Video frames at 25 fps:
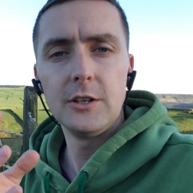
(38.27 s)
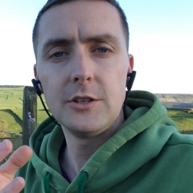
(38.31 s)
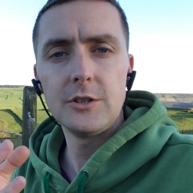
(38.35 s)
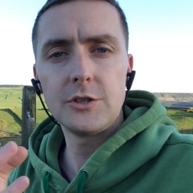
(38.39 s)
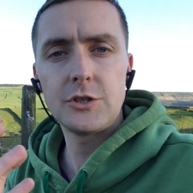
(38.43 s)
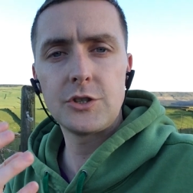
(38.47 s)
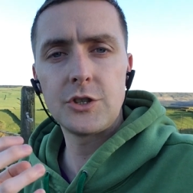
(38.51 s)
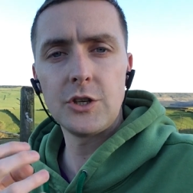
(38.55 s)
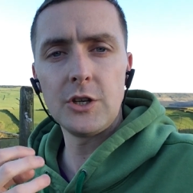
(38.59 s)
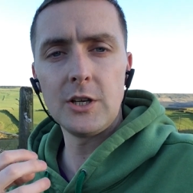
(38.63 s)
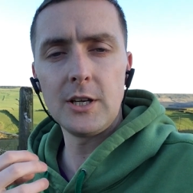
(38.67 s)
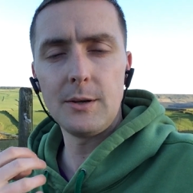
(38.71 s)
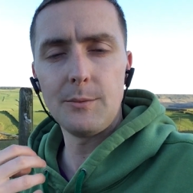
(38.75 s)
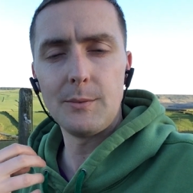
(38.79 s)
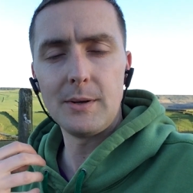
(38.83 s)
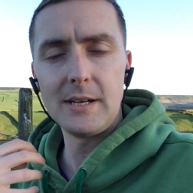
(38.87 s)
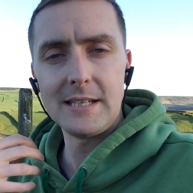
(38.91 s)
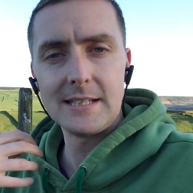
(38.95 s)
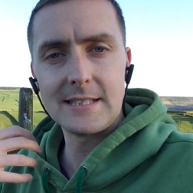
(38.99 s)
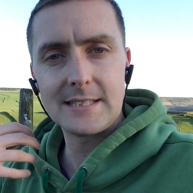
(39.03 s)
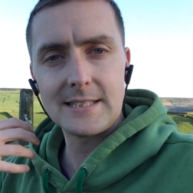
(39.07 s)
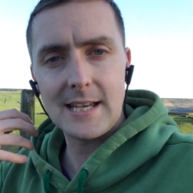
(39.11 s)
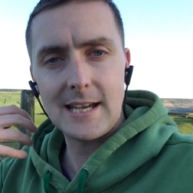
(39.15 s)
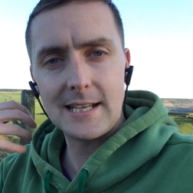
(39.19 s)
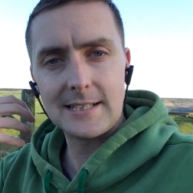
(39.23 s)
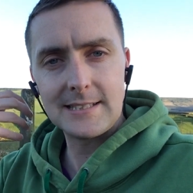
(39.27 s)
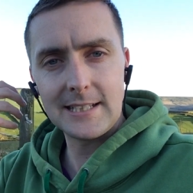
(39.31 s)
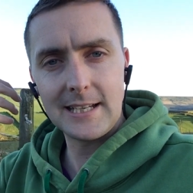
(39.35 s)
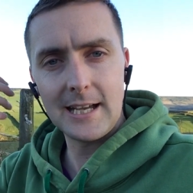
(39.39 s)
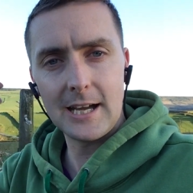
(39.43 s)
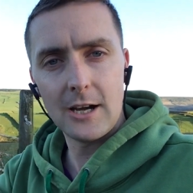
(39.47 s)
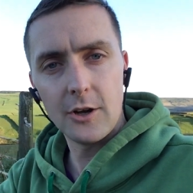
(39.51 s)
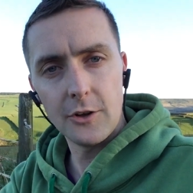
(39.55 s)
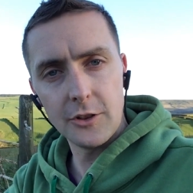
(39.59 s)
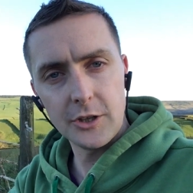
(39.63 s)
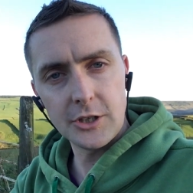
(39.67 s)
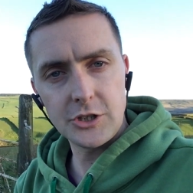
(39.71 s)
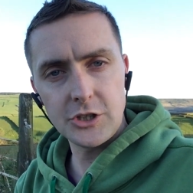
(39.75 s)
certainly when you're starting
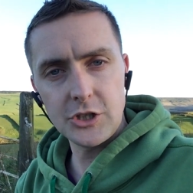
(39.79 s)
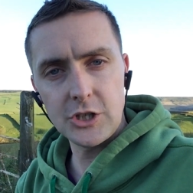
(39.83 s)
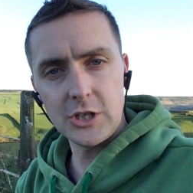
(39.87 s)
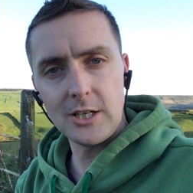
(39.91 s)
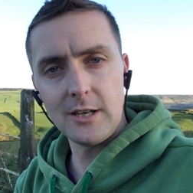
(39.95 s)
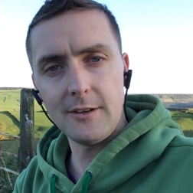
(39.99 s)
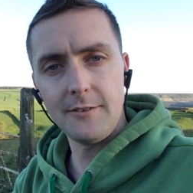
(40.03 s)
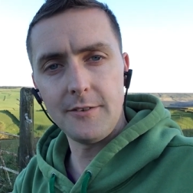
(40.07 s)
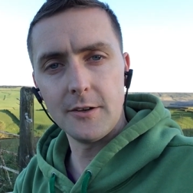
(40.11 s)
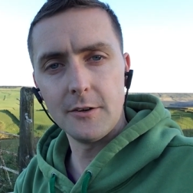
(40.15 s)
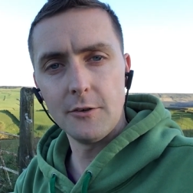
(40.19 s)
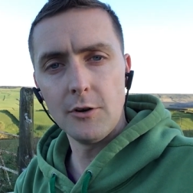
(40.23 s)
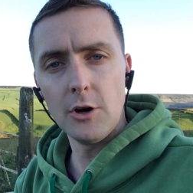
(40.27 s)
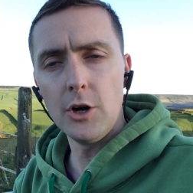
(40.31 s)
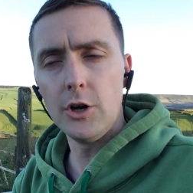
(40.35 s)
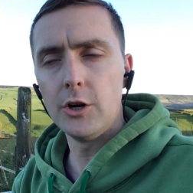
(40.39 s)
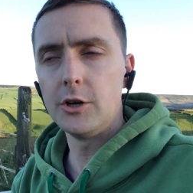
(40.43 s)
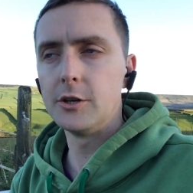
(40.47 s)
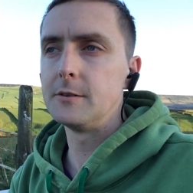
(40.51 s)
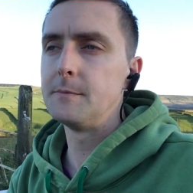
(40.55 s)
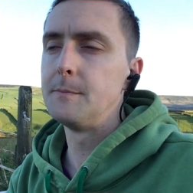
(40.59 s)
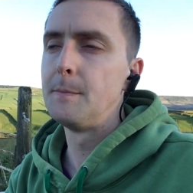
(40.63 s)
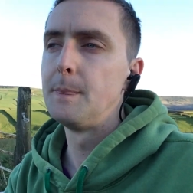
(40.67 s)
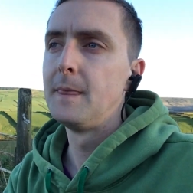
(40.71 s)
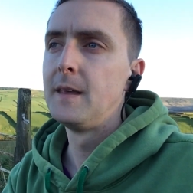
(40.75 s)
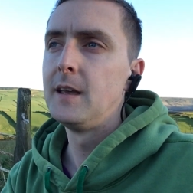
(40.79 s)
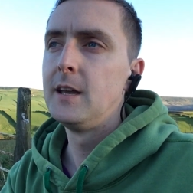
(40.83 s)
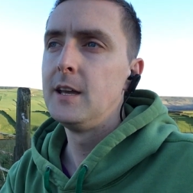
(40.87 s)
out on the journey of your own,